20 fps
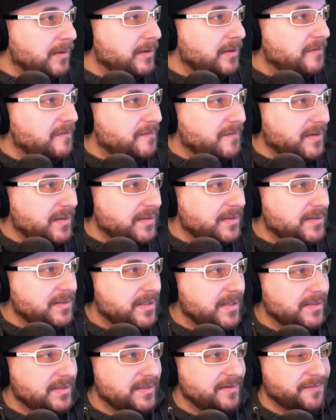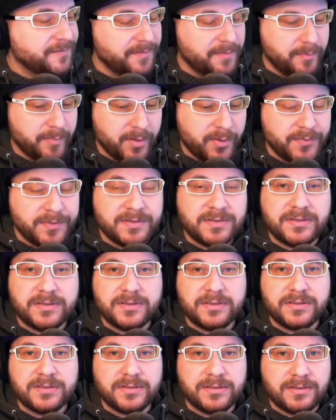Felines get different
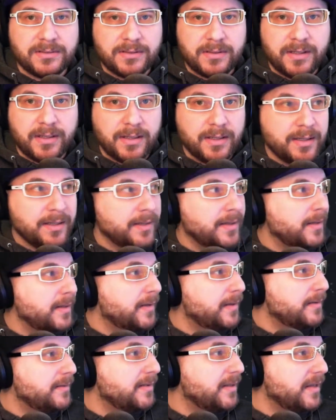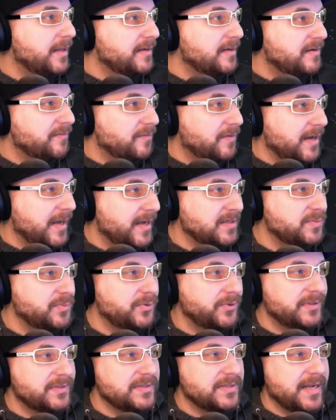bonuses, and they get different
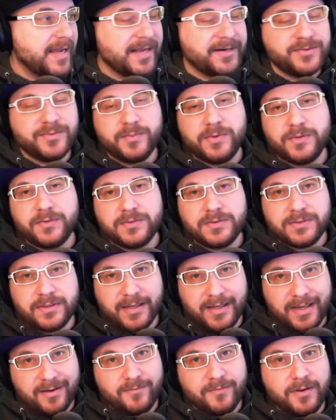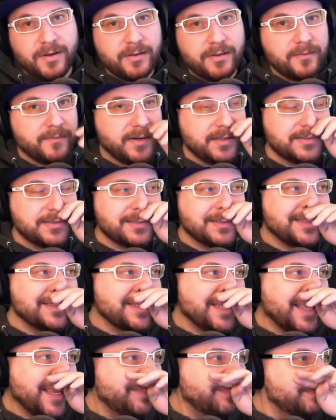exploits and attributes, like every other race in this
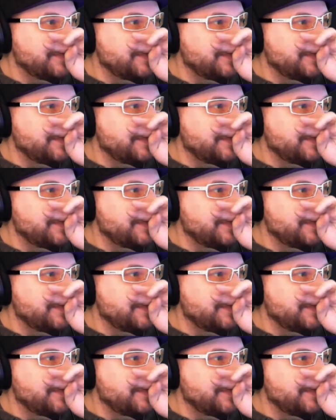game.